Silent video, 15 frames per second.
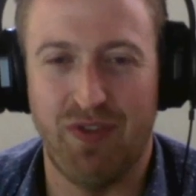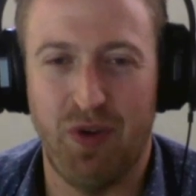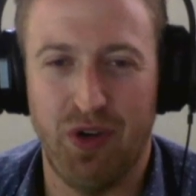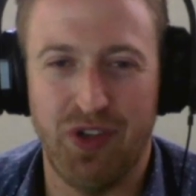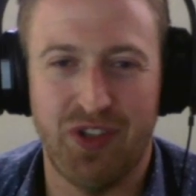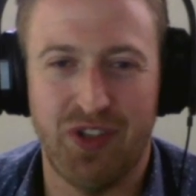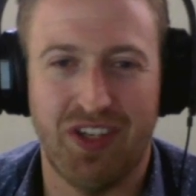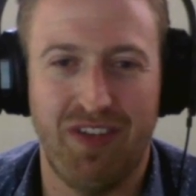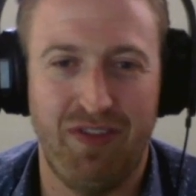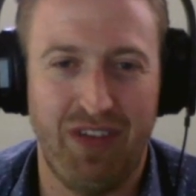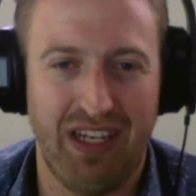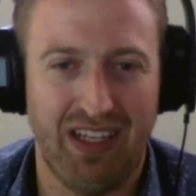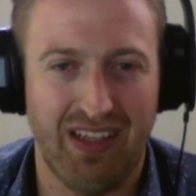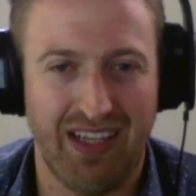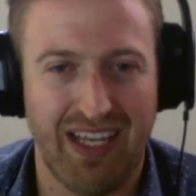of course,
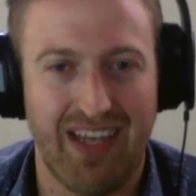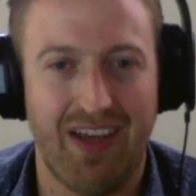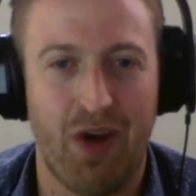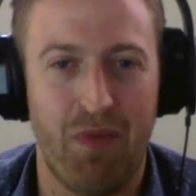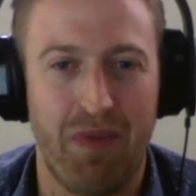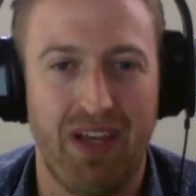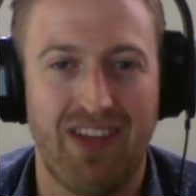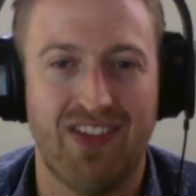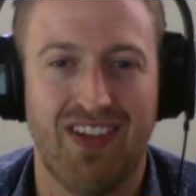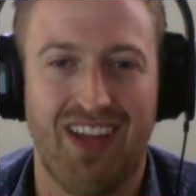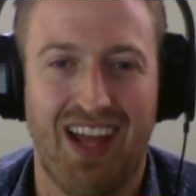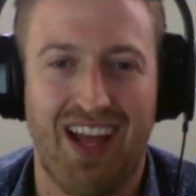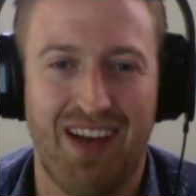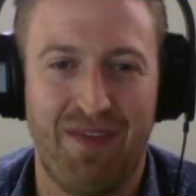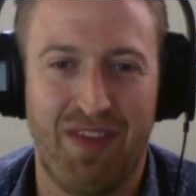conveniently omits a
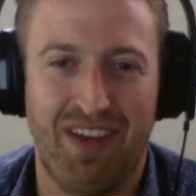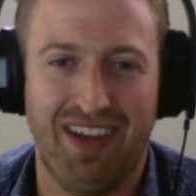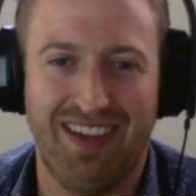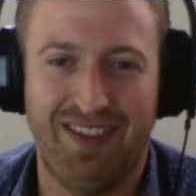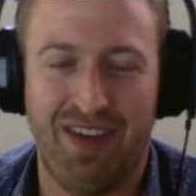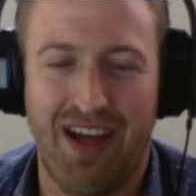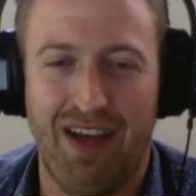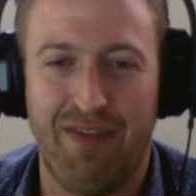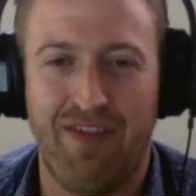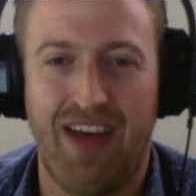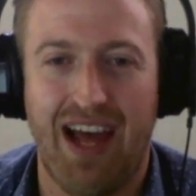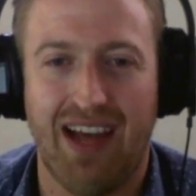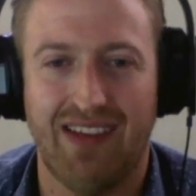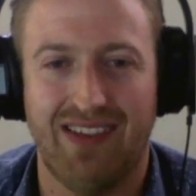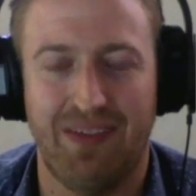lot of the uh,
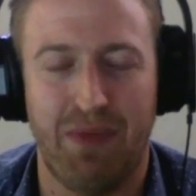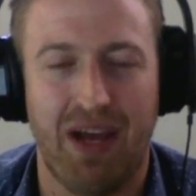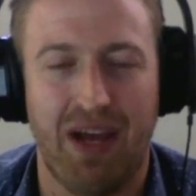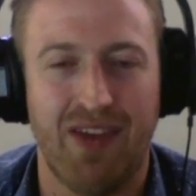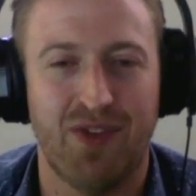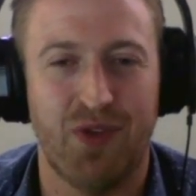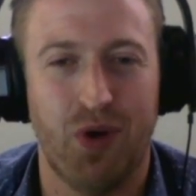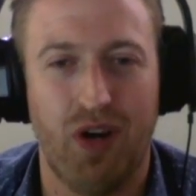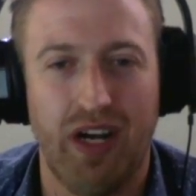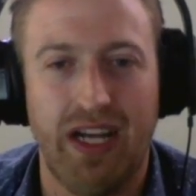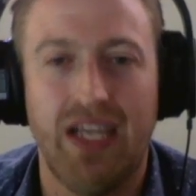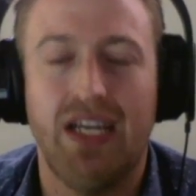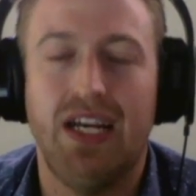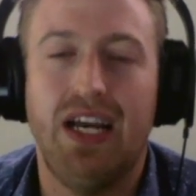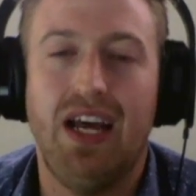facts in my
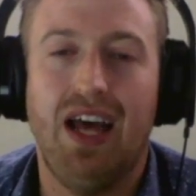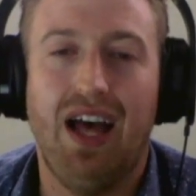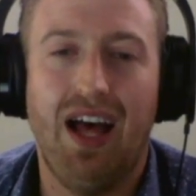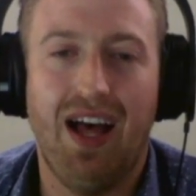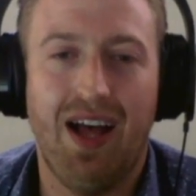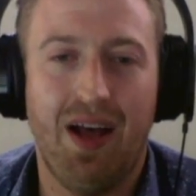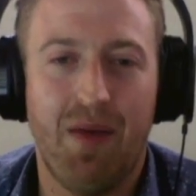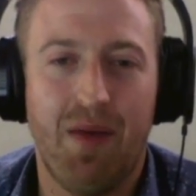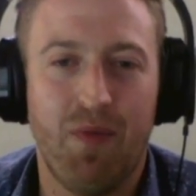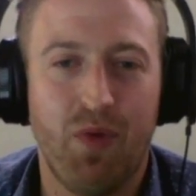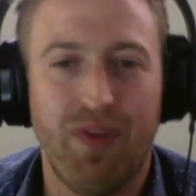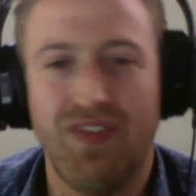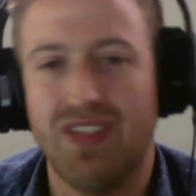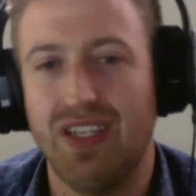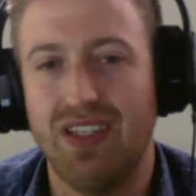story. Um,
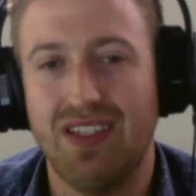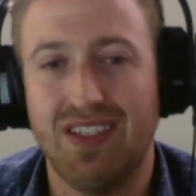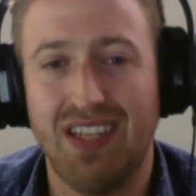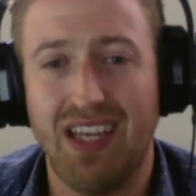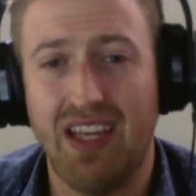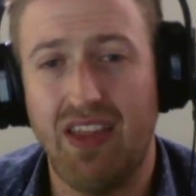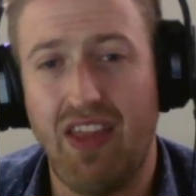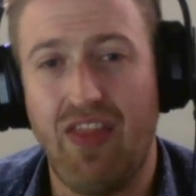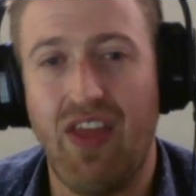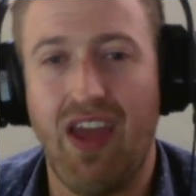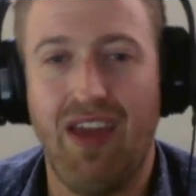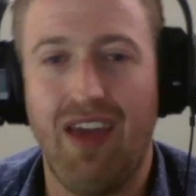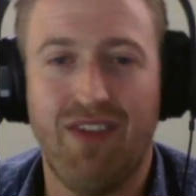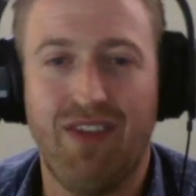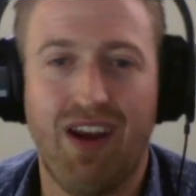we've since seen that
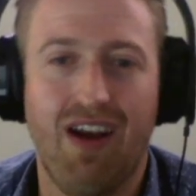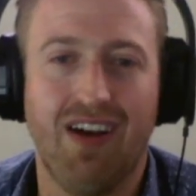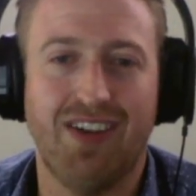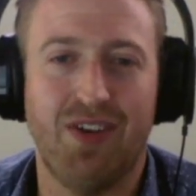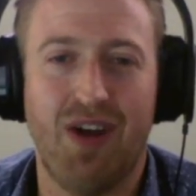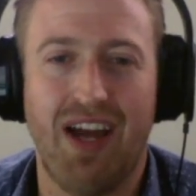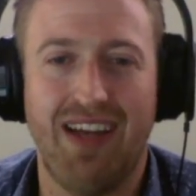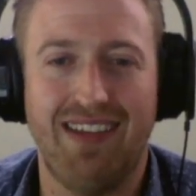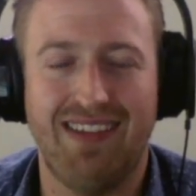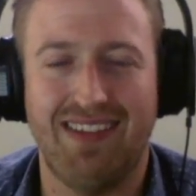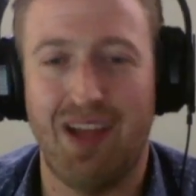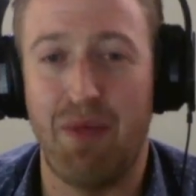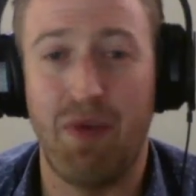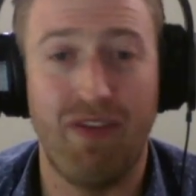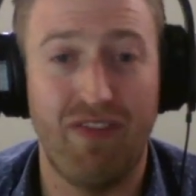they've characterized
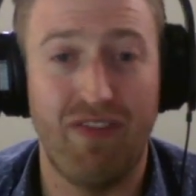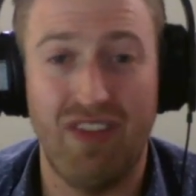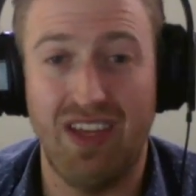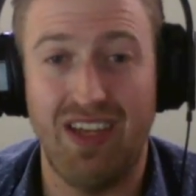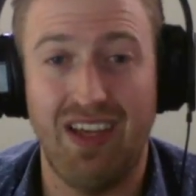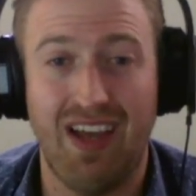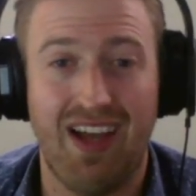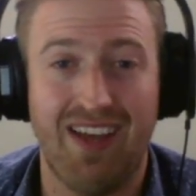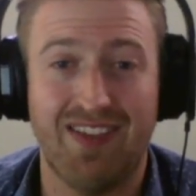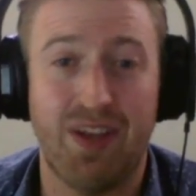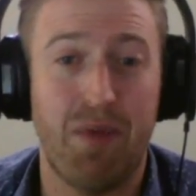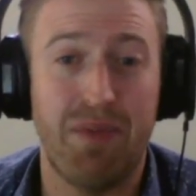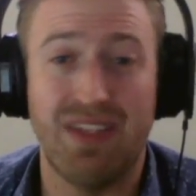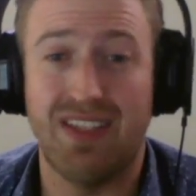some of the uh, some